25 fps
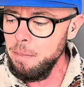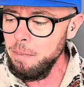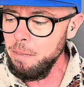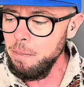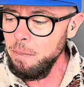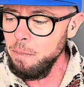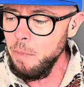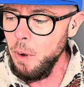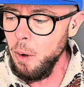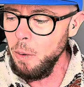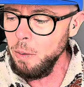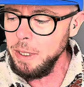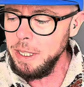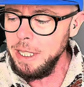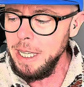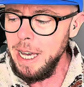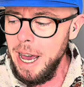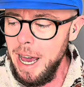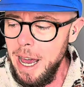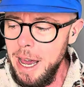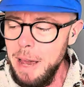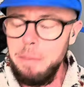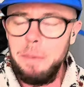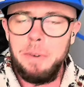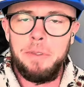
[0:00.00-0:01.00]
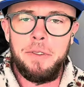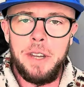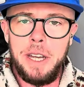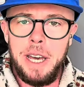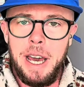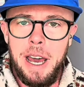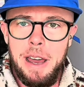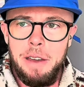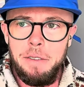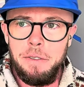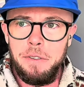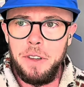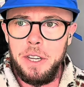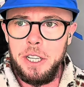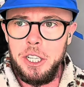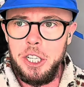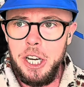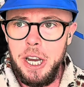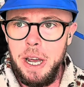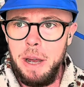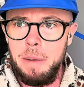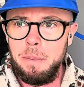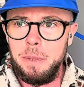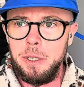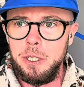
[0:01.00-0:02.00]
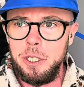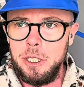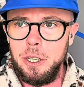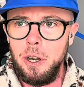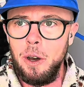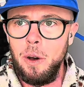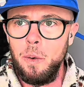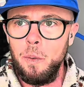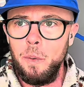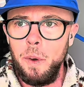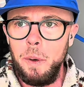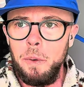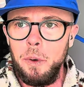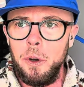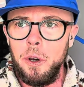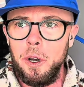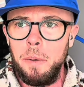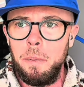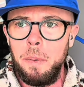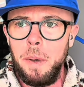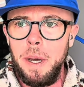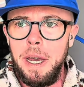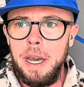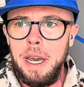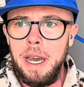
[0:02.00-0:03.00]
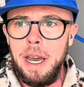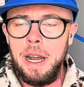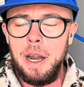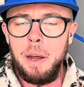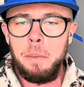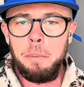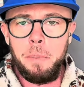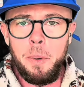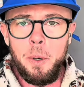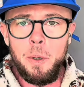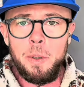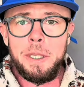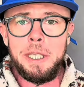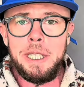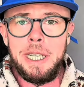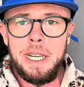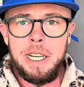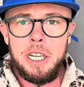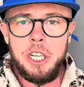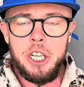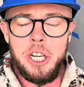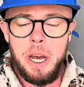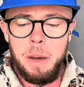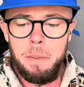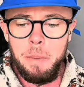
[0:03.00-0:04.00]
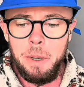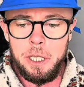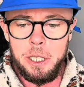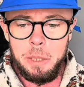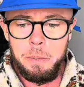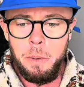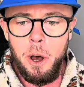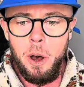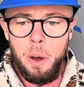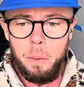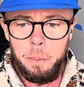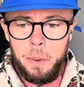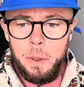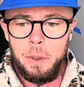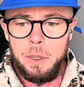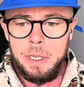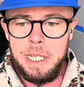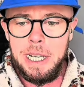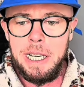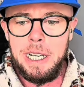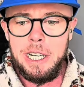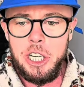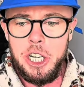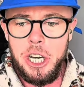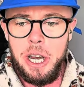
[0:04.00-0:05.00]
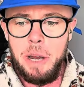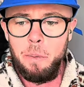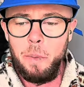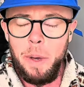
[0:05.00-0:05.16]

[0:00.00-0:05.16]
What was the aim of the game for the gym? So we were going to be in a boutique gym, a small boutique gym.